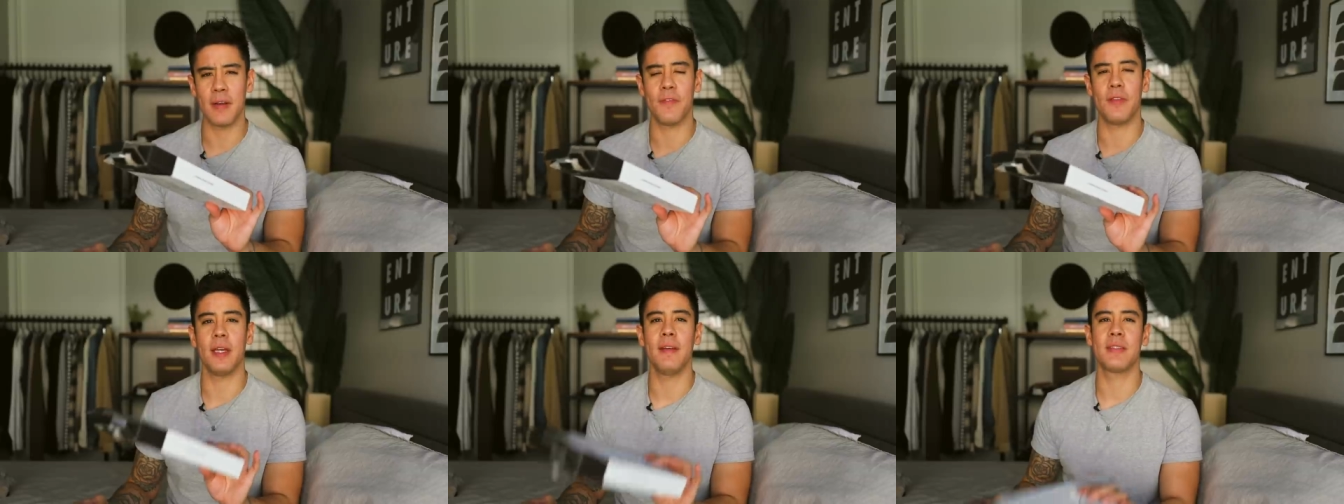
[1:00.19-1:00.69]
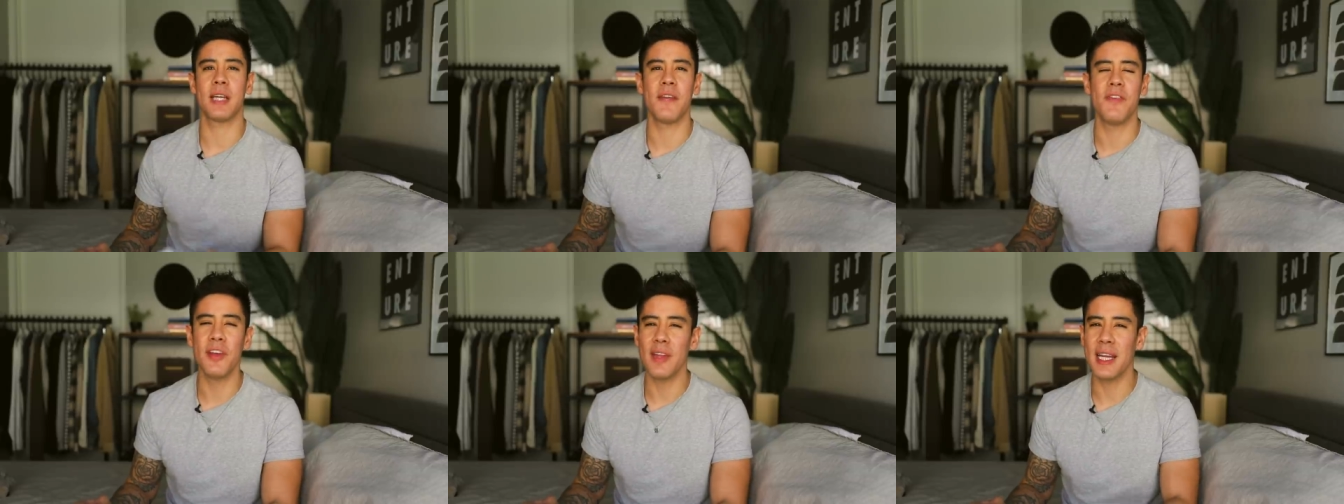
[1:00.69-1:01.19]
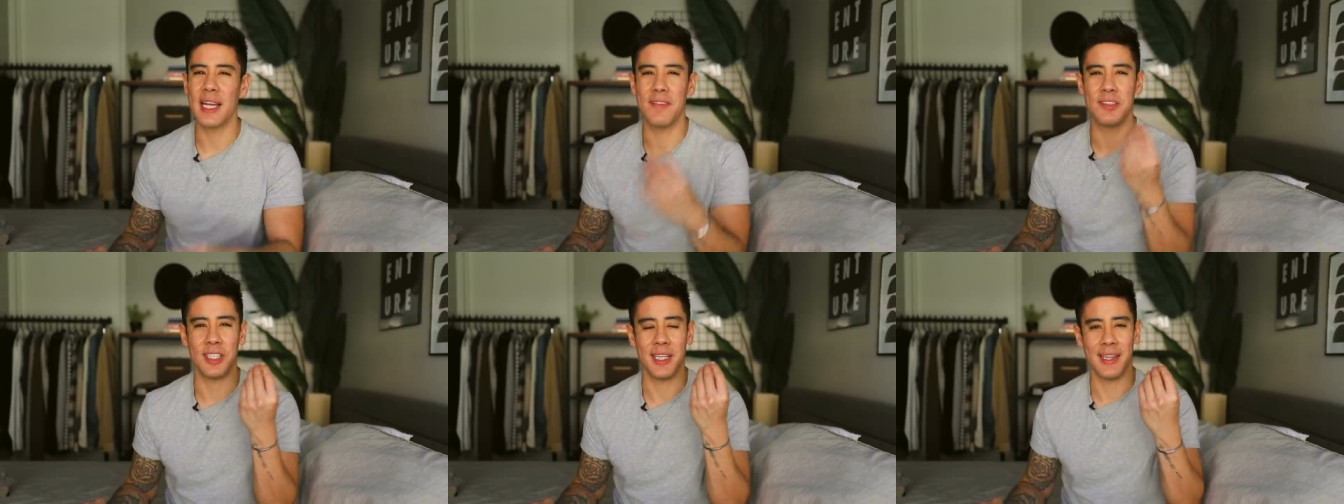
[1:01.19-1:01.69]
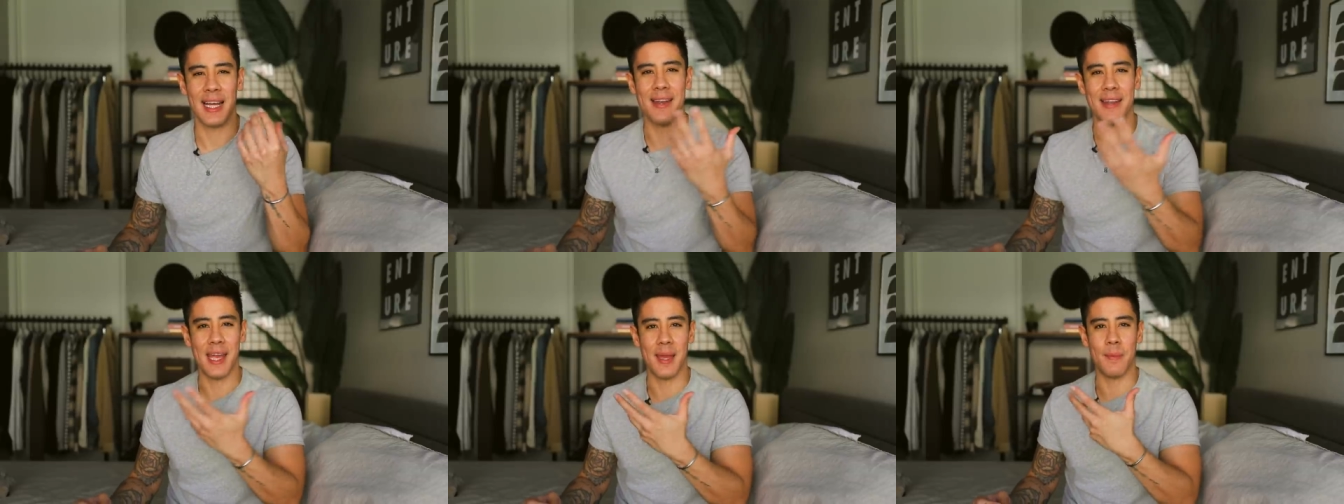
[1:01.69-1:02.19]
of Thieves? I feel like I've seen that
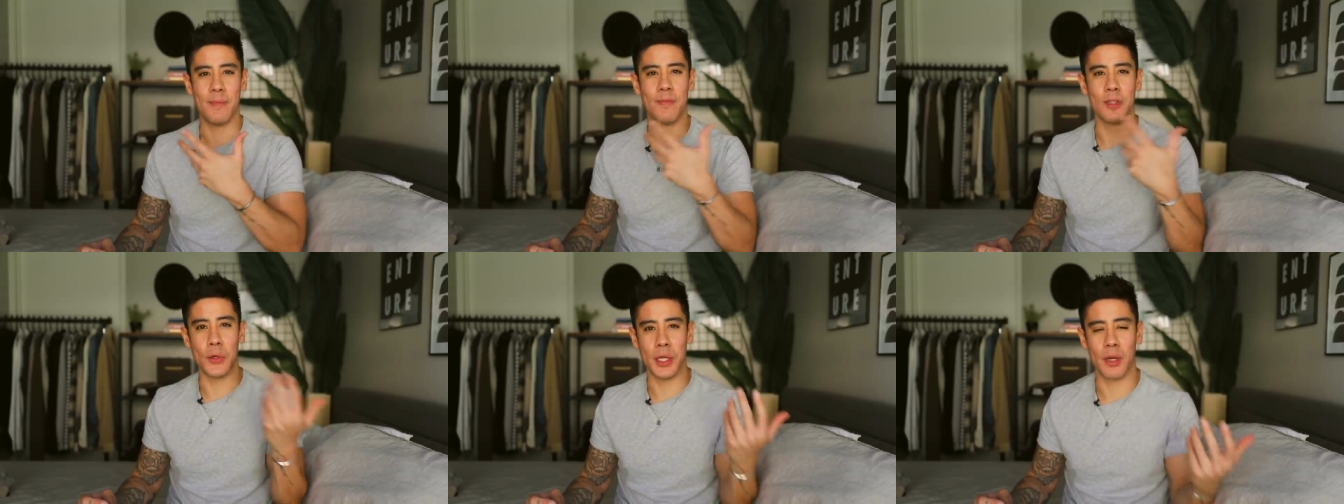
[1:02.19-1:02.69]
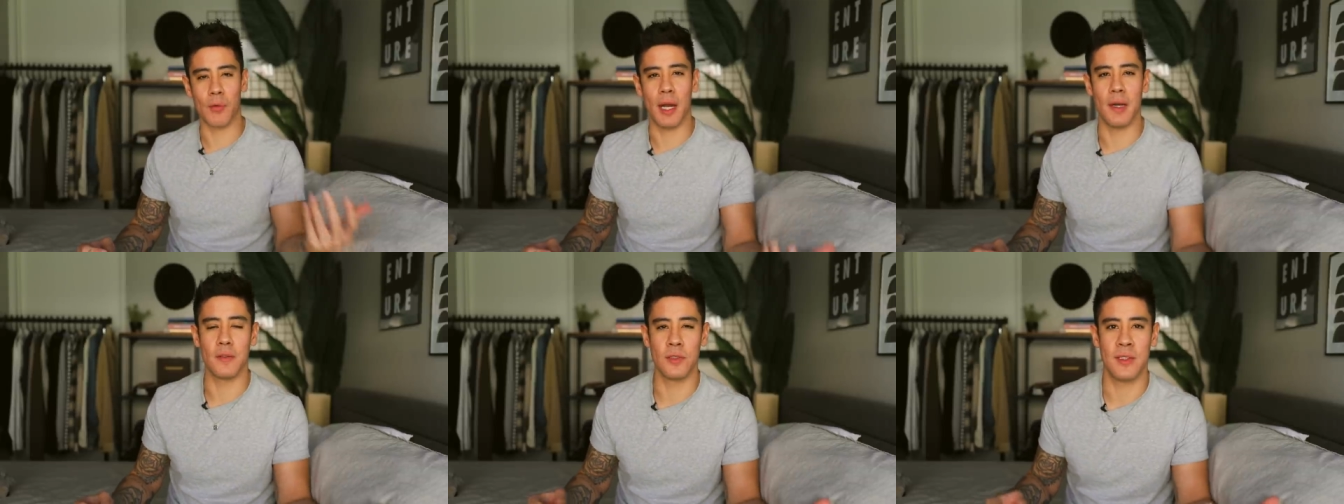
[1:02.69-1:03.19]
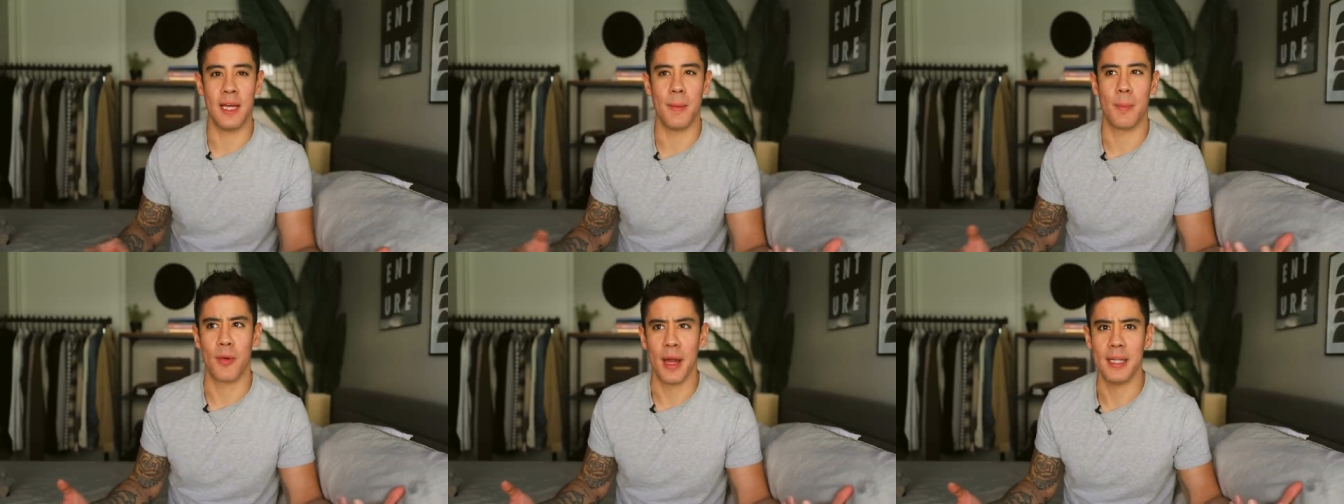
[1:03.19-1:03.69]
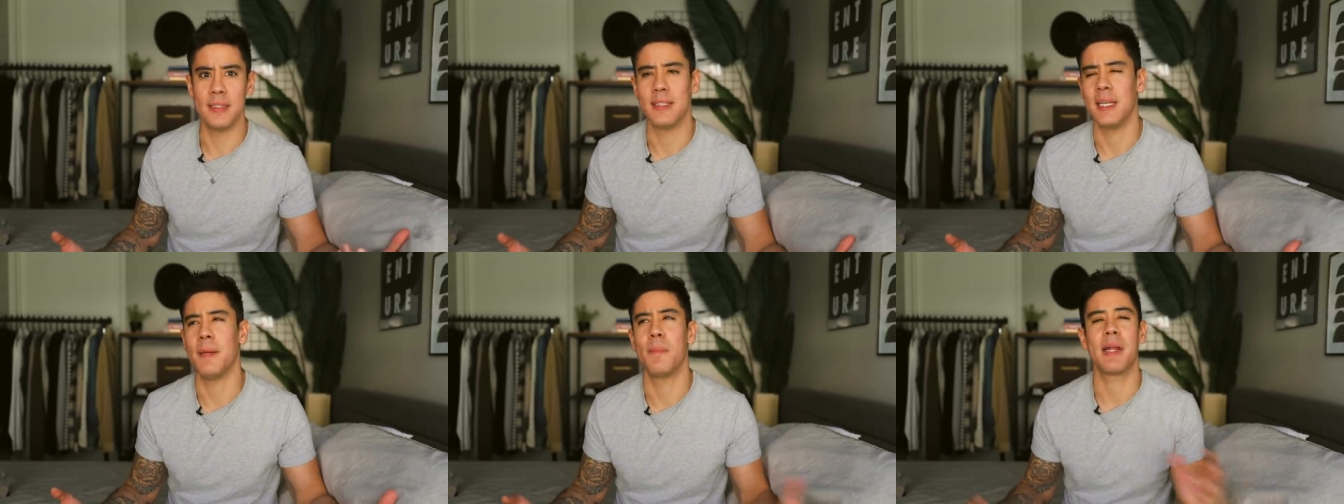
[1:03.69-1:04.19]
name floating around, that brand
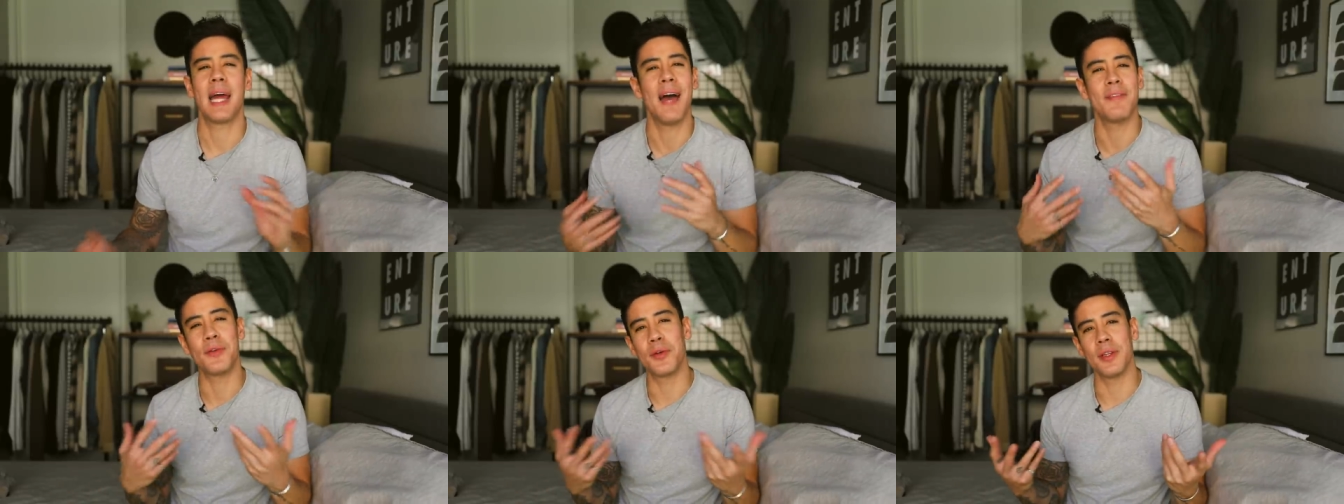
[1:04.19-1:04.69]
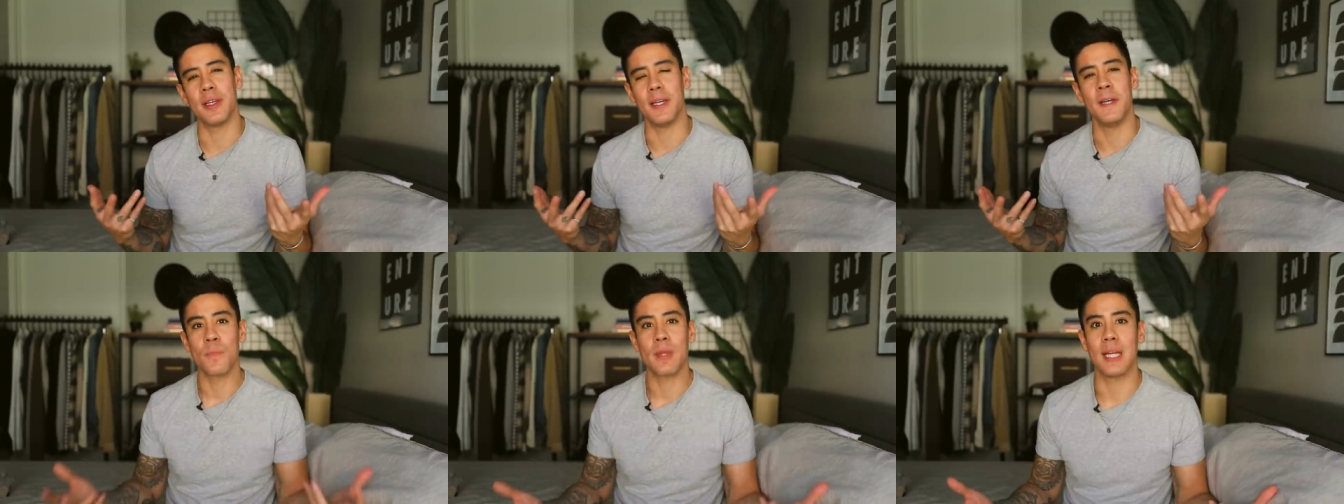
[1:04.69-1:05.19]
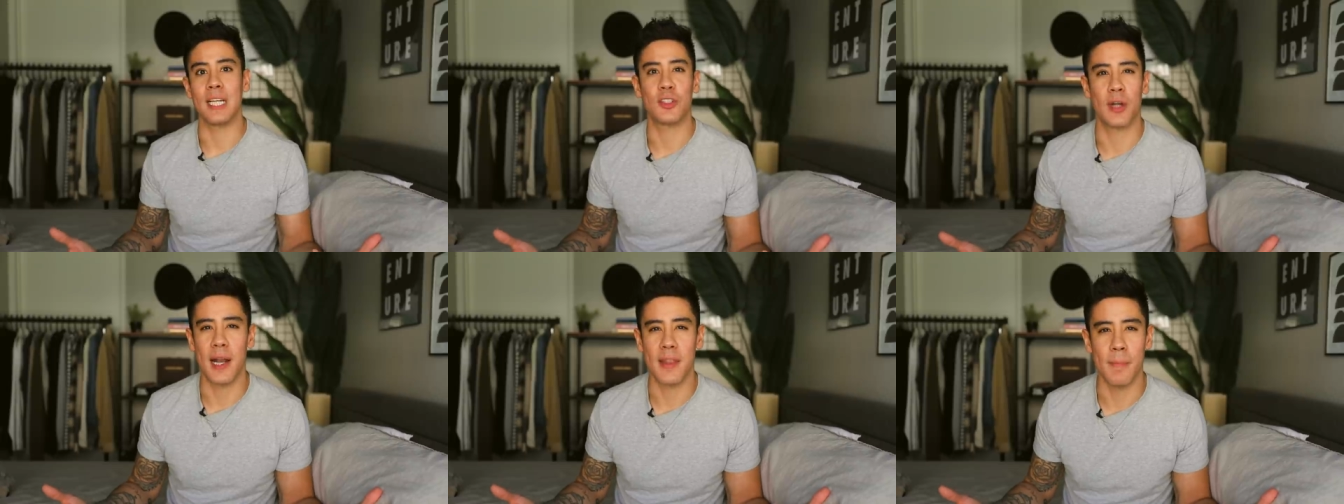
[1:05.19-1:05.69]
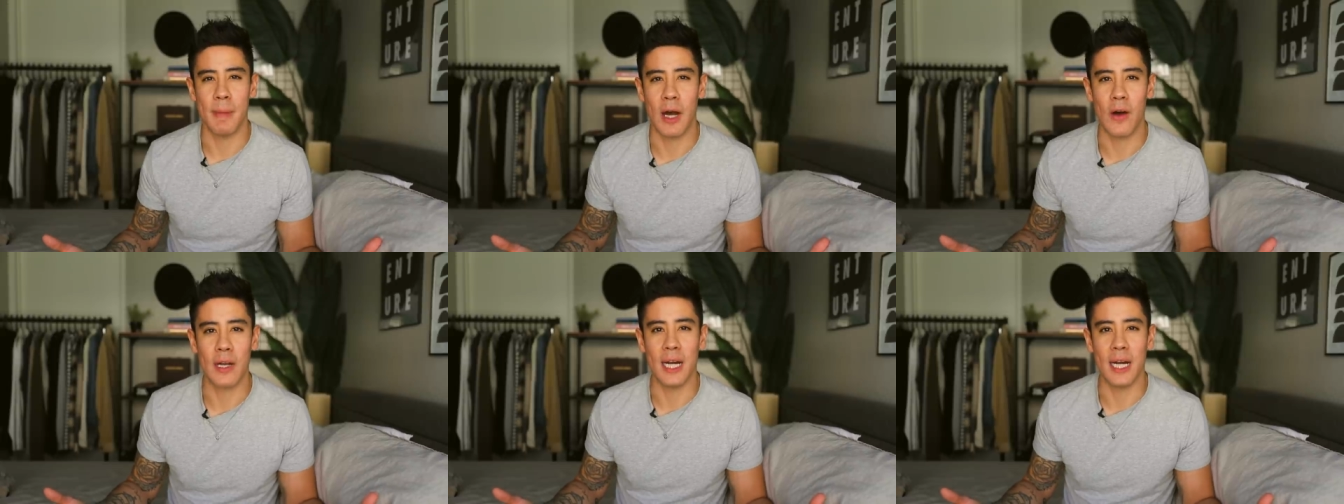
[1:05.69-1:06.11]
name, but I haven't really like tried them out.